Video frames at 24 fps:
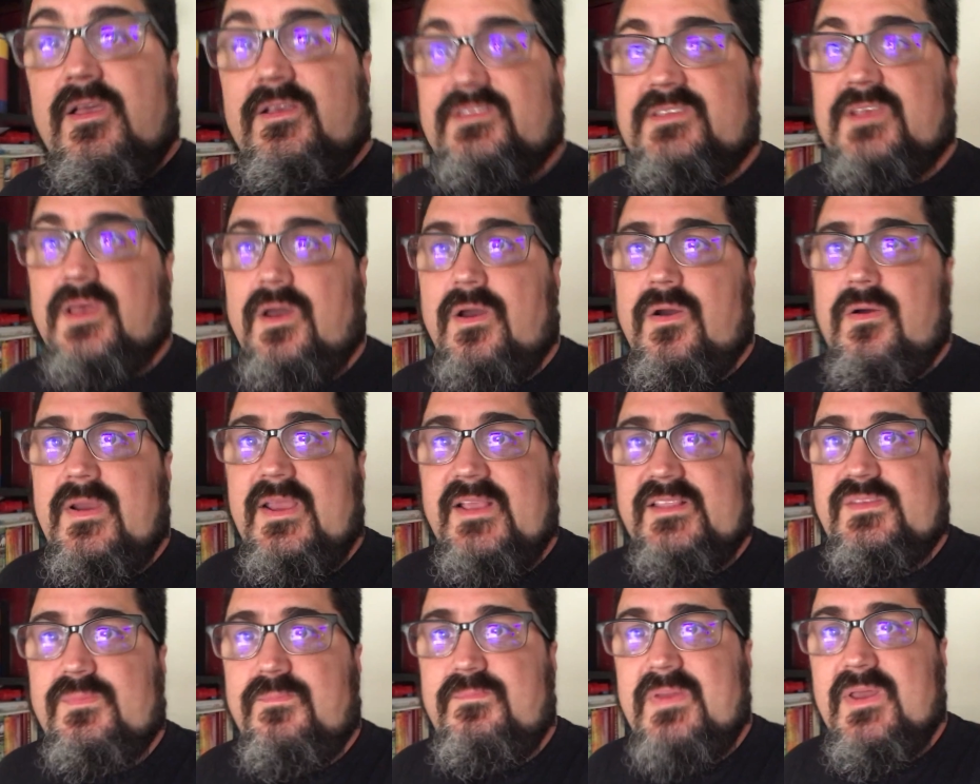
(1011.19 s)
So
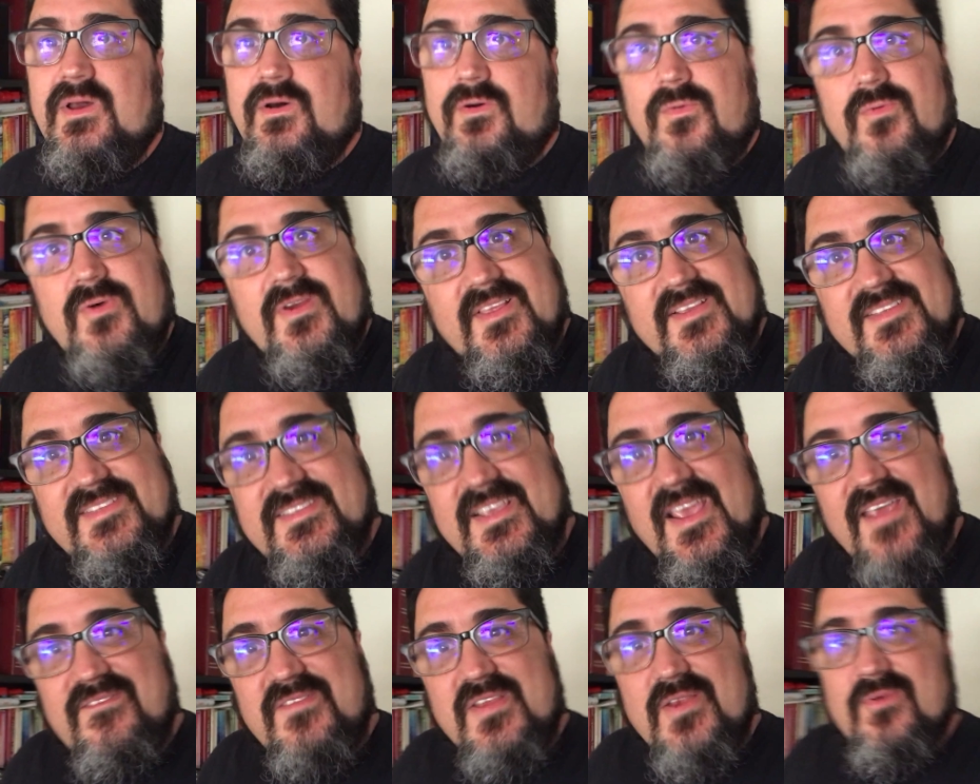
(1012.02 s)
it's built with a
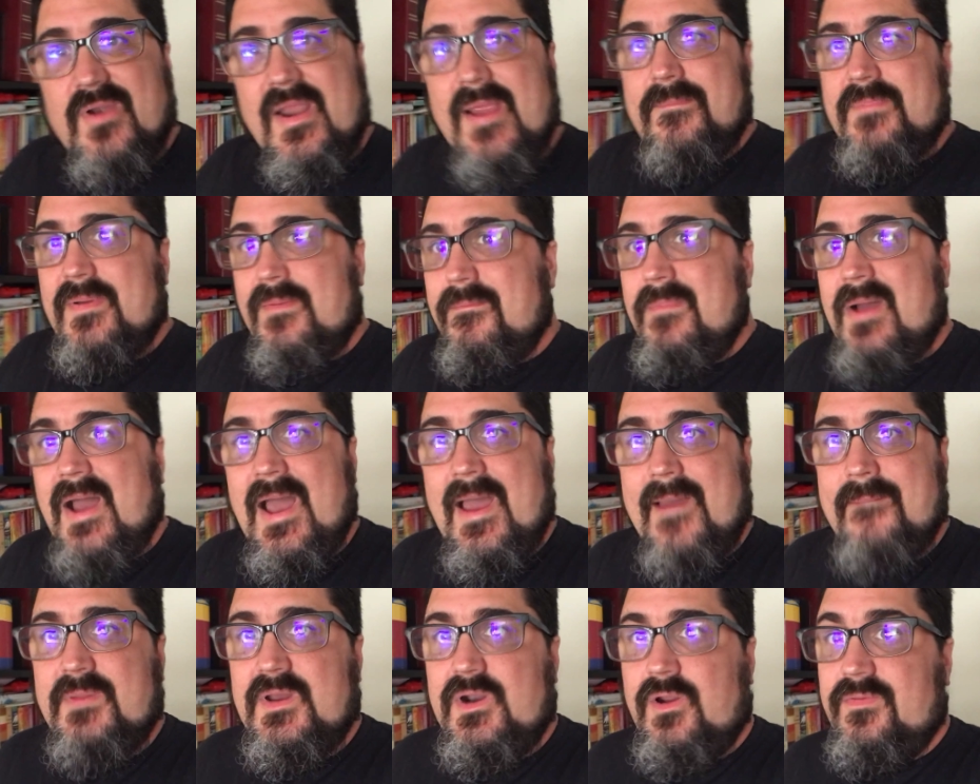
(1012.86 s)
safety ramp in
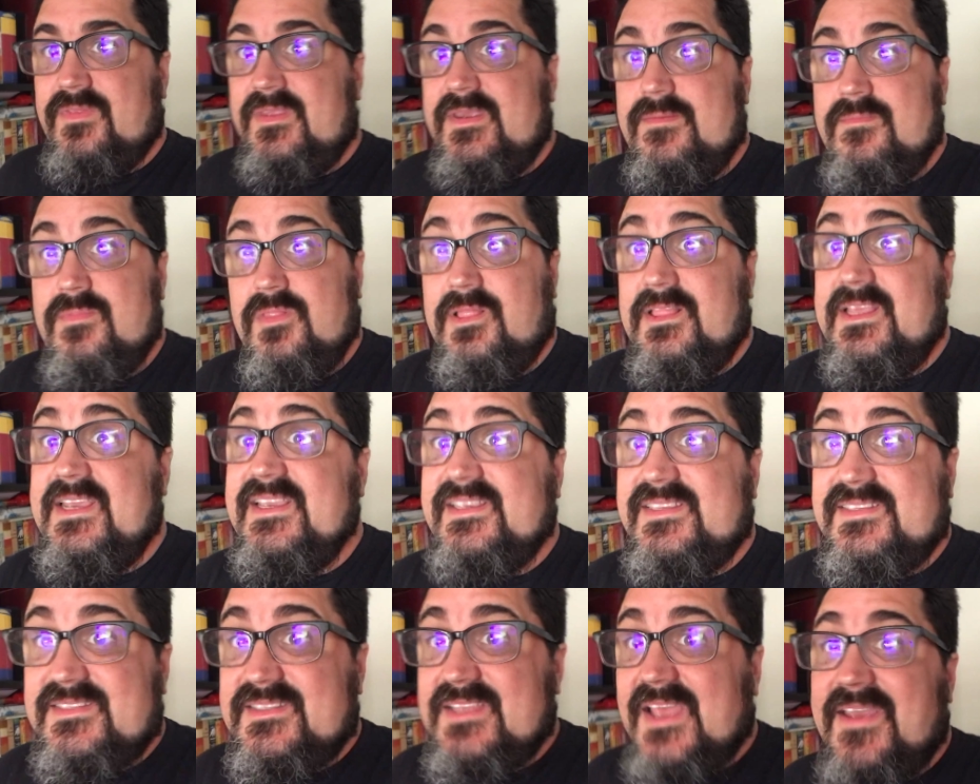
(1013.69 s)
mind, but on the
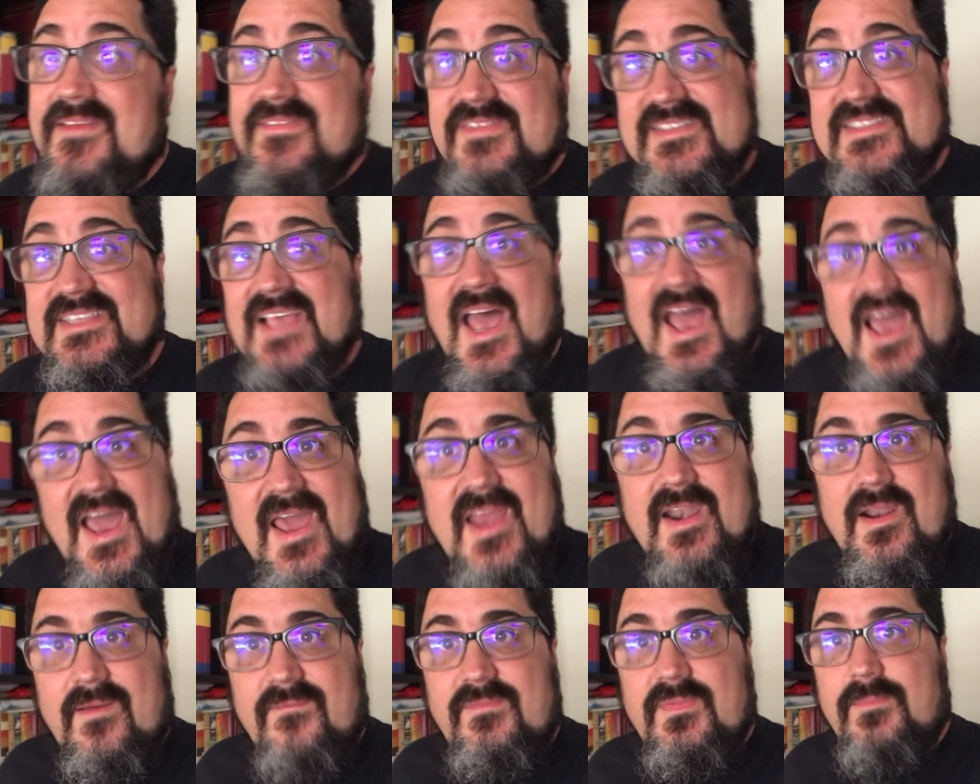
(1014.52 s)
least safe
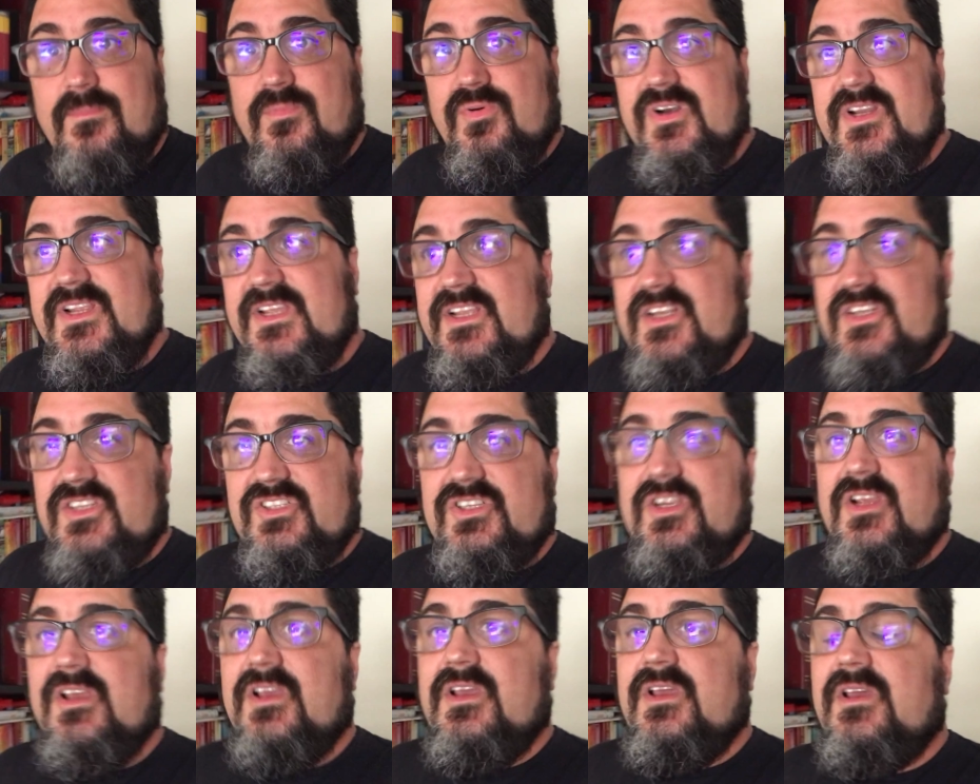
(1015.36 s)
side of the
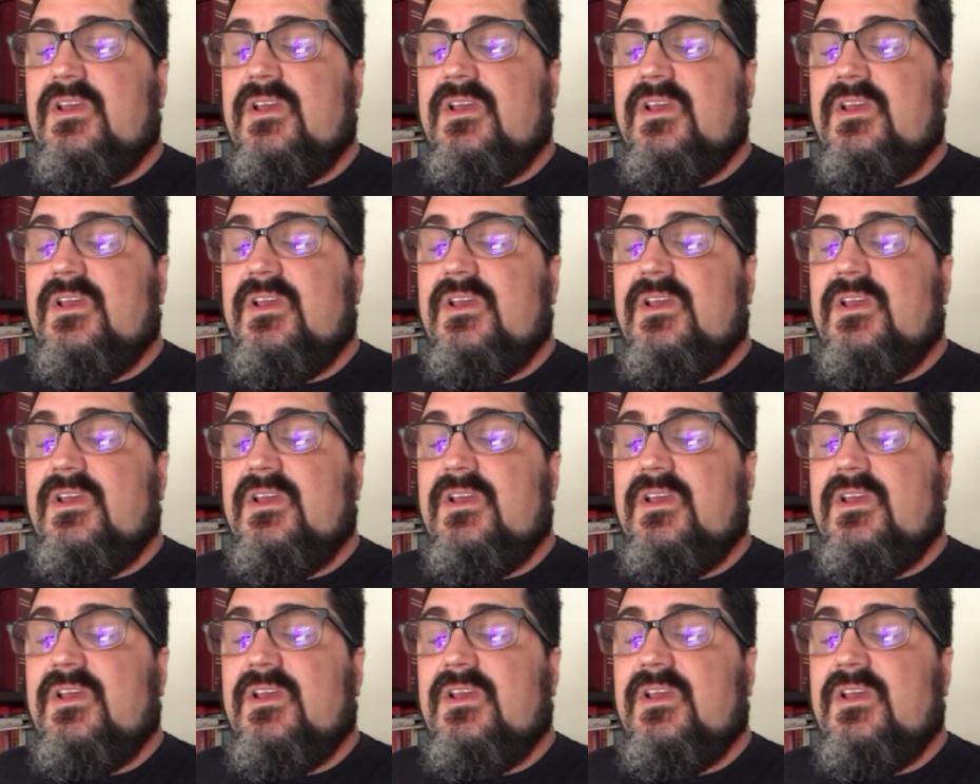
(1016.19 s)
bridge.